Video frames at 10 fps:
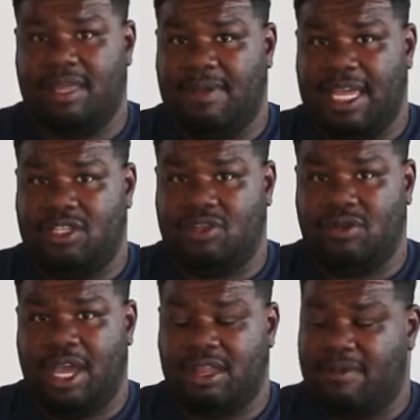them into
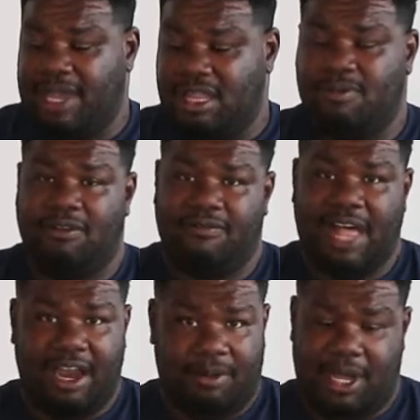customizable
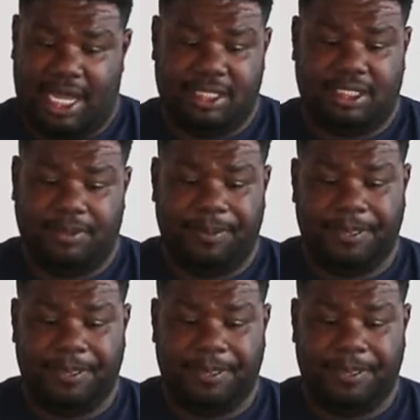flower pots.